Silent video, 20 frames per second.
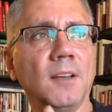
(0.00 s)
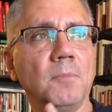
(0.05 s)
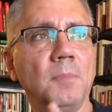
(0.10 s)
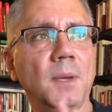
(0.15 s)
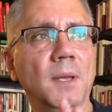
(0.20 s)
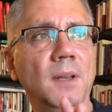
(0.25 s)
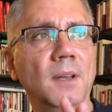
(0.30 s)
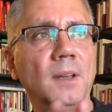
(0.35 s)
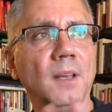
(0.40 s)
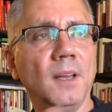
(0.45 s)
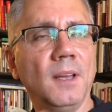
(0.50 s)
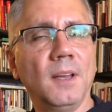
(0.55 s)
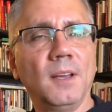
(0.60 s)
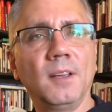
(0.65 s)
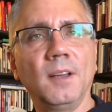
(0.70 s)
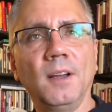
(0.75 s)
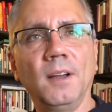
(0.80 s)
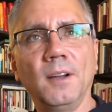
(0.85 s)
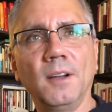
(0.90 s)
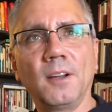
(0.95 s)
I've been
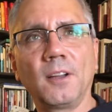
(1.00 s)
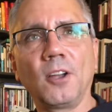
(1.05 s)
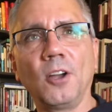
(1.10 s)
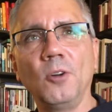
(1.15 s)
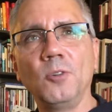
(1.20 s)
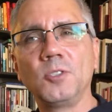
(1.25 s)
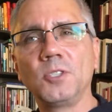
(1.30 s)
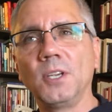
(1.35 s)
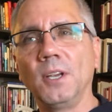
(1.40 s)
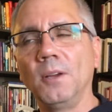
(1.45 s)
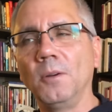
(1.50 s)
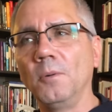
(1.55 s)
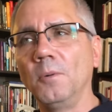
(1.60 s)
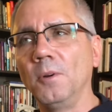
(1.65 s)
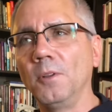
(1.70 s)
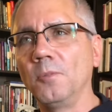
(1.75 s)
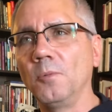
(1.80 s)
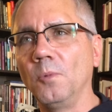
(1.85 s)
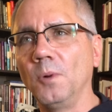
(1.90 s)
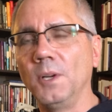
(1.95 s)
coaching
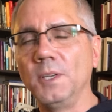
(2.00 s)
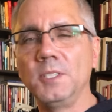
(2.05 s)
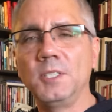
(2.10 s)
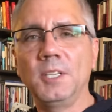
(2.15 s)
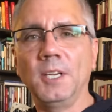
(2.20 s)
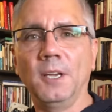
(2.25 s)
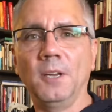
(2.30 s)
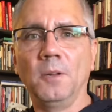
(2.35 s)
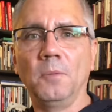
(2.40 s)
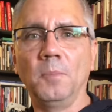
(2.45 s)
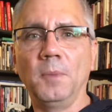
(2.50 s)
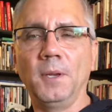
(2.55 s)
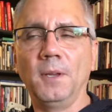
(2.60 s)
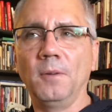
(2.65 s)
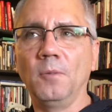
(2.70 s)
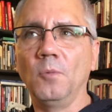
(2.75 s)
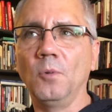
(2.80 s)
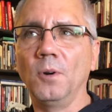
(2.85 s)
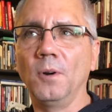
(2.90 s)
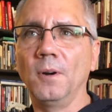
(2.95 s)
with one
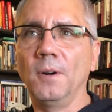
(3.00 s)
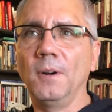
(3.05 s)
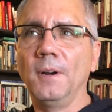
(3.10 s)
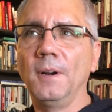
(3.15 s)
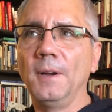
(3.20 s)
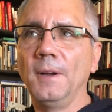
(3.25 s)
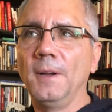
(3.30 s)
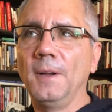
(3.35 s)
gentleman where